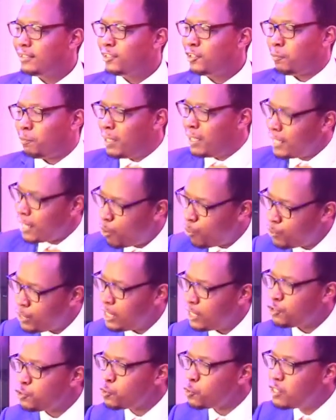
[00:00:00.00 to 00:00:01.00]
Not many are
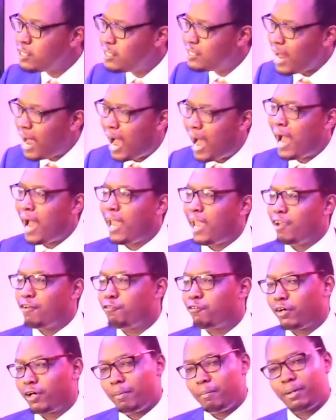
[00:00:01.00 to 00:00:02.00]
willing to die
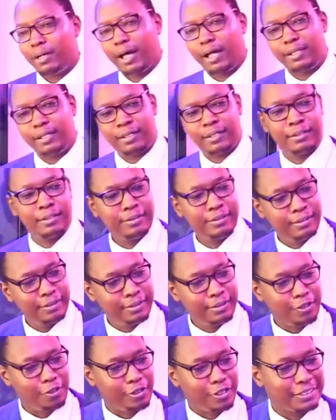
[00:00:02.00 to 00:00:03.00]
for a brother
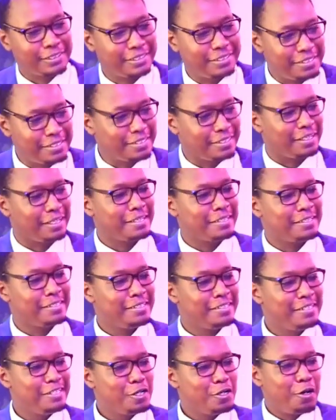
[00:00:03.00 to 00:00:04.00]
or a sister.
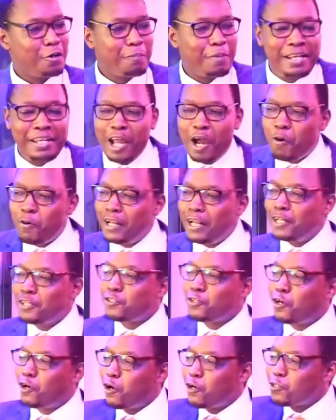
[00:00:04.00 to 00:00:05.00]
Not many are willing
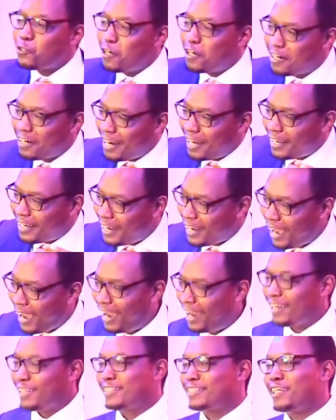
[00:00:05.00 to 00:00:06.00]
to go to great
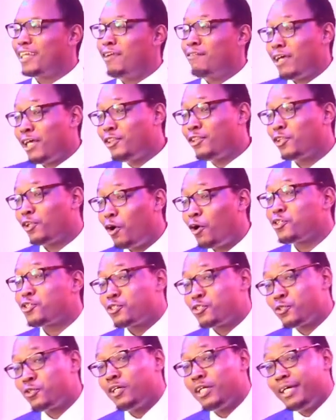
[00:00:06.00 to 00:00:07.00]
lengths, even though
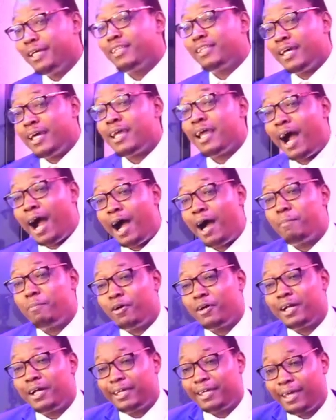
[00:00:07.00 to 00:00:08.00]
truly they are
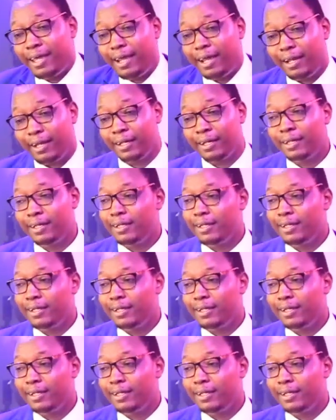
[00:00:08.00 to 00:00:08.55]
born again.